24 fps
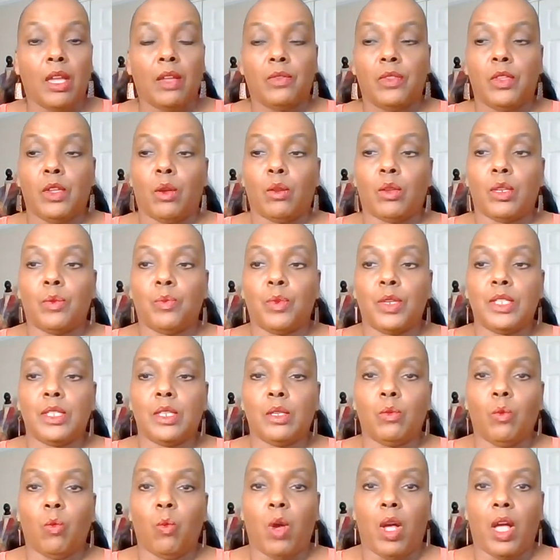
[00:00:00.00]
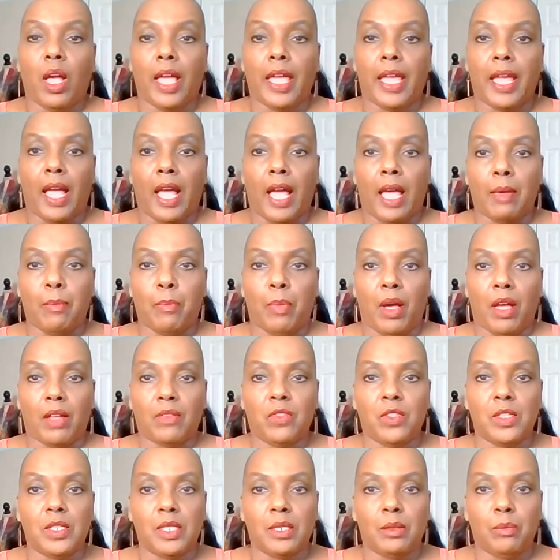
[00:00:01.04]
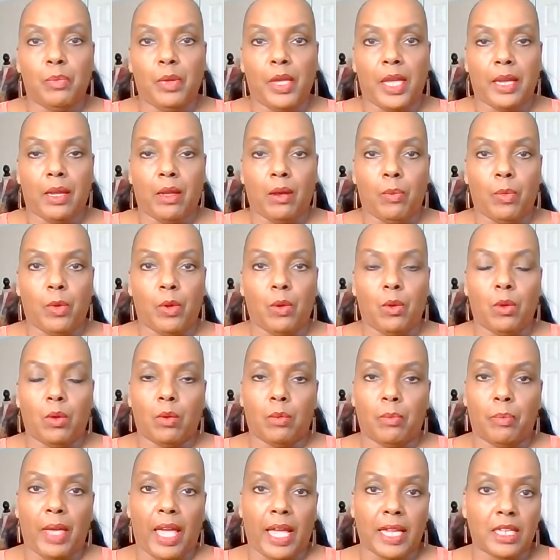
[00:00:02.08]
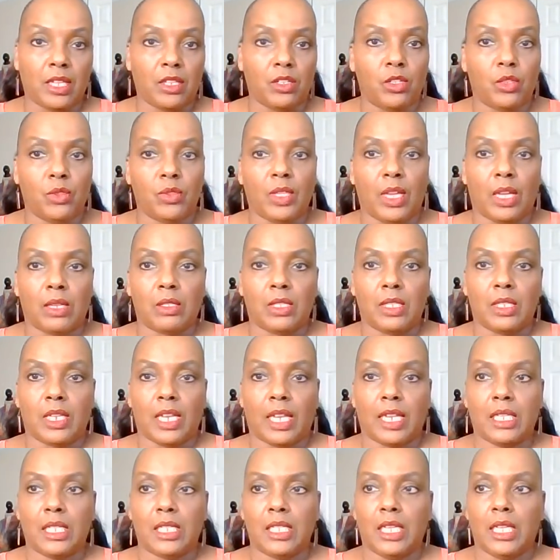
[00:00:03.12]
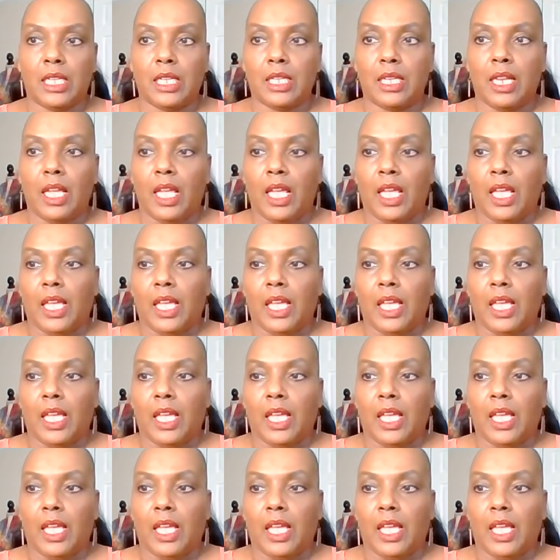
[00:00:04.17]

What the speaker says: the only reason why I bought this impeccable back in 2019